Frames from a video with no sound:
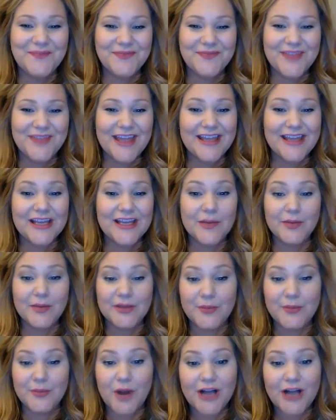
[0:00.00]
they can
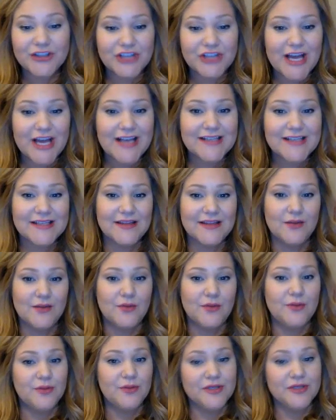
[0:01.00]
complete projects, and then
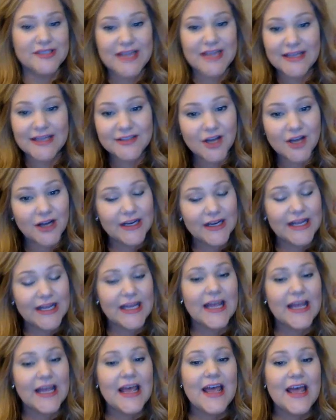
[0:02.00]
we present on
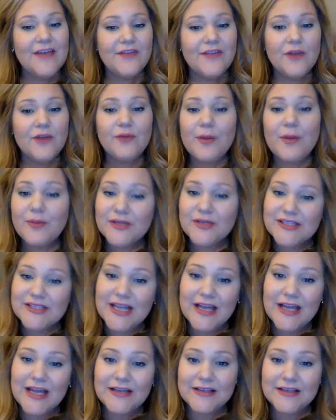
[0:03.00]
it. And they
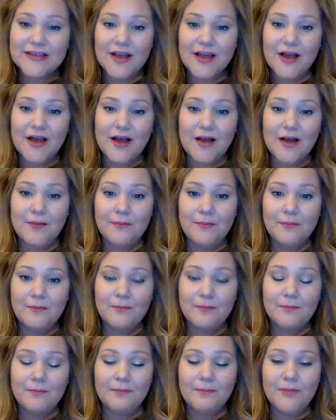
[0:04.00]
represent
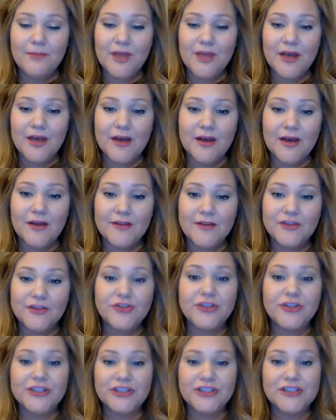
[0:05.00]
the
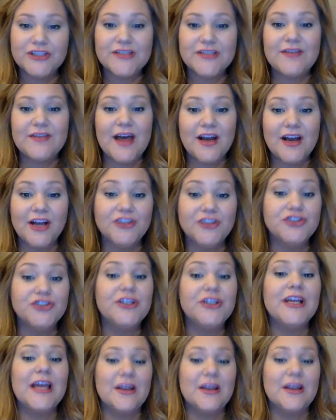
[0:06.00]
traditions of that
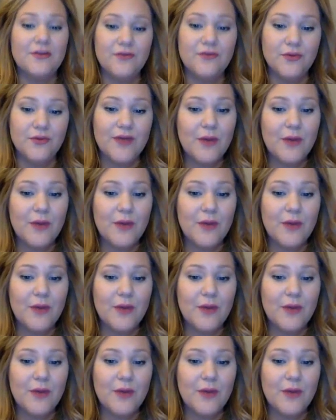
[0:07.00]
country in a food